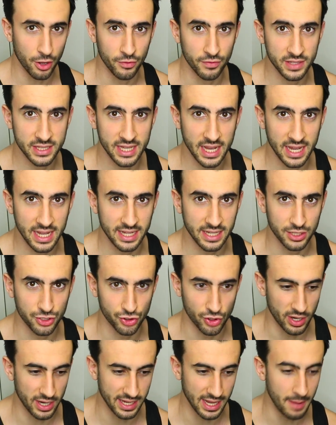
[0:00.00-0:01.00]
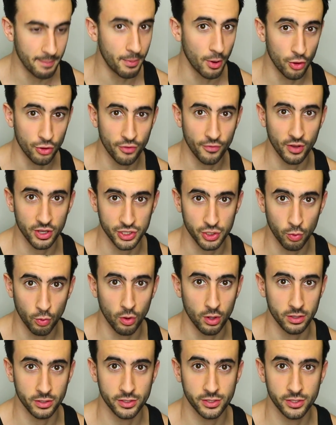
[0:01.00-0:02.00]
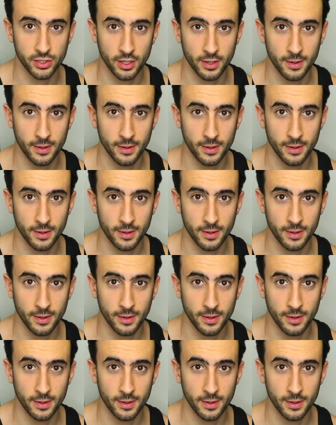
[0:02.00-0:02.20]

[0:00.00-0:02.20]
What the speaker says: overtake and try and get both of us at once.